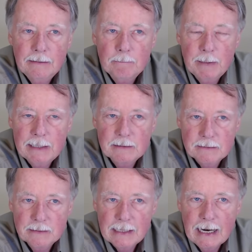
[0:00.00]
because
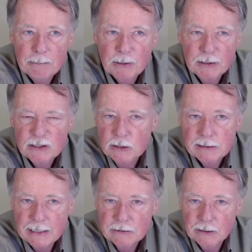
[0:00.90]
of the copper, it just
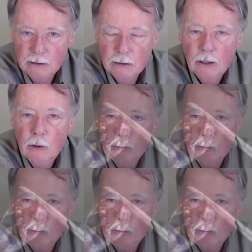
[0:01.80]
has a glow